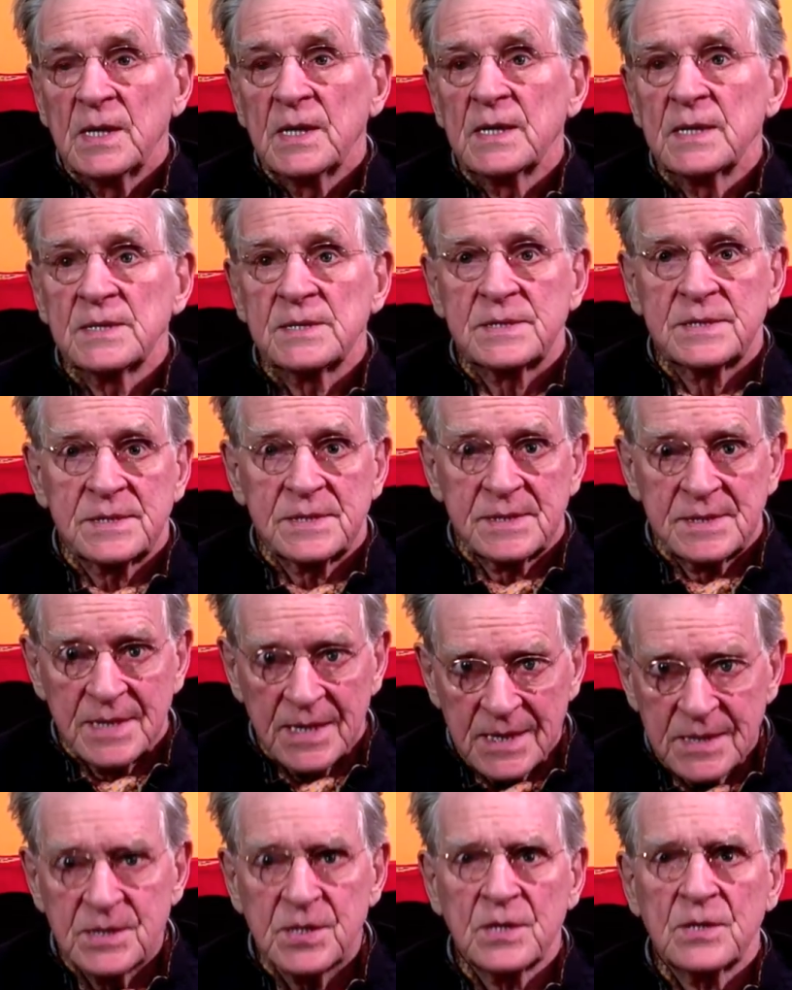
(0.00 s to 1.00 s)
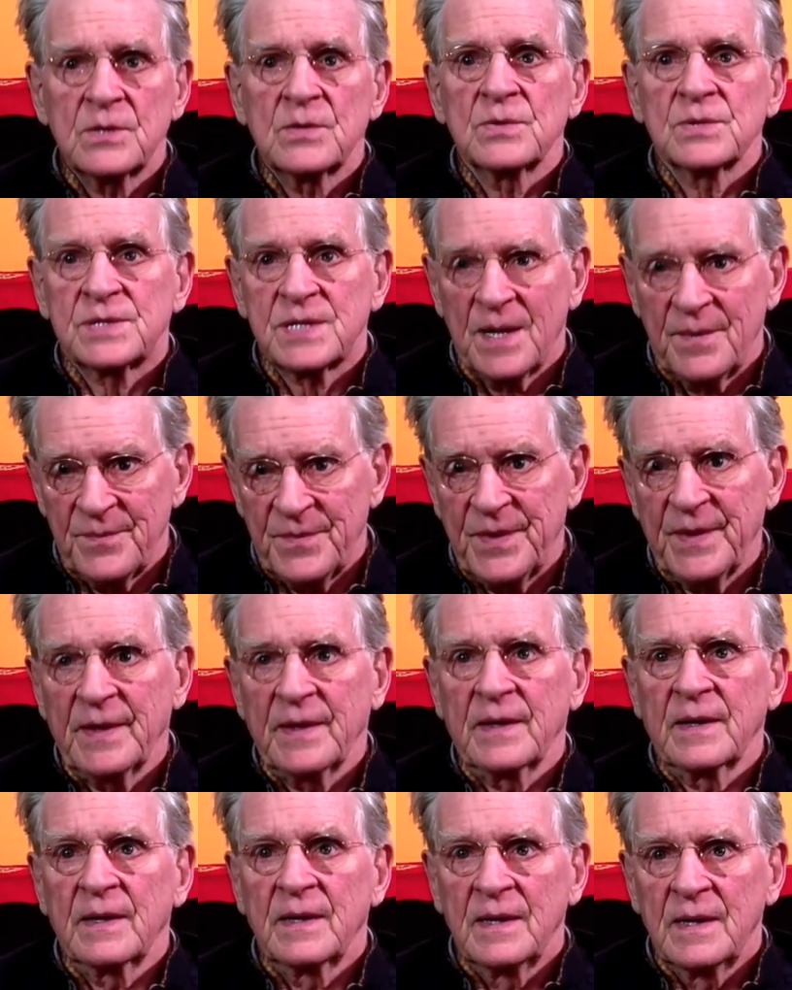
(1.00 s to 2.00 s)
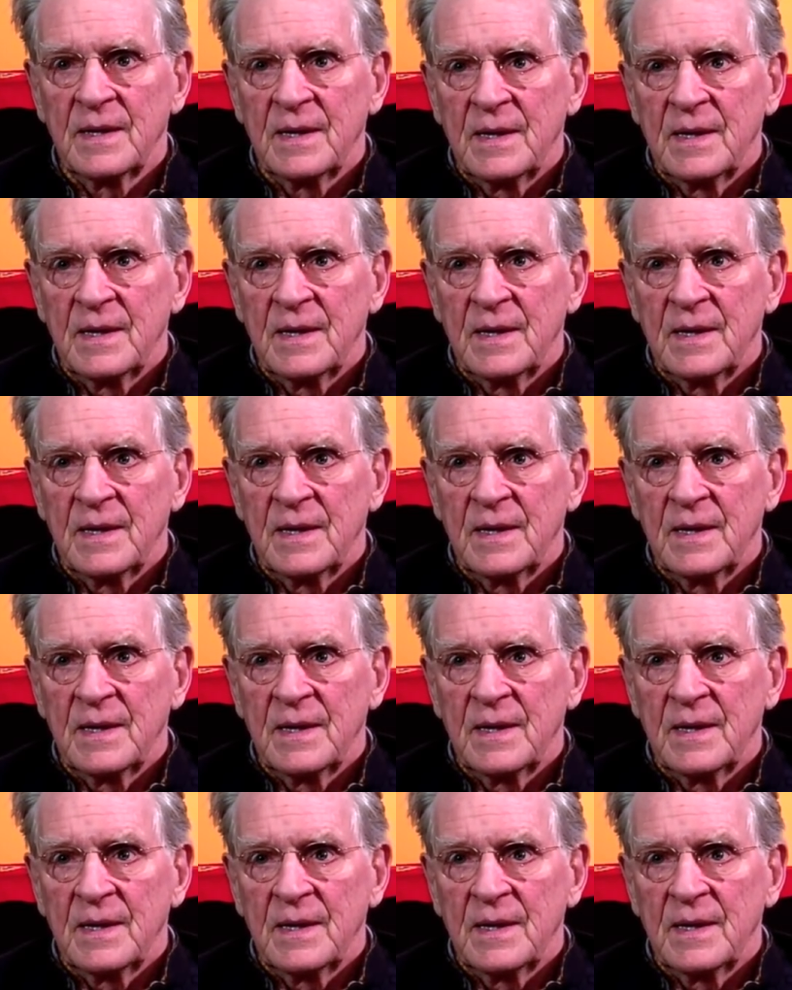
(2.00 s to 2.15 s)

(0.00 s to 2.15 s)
He's teaching you something.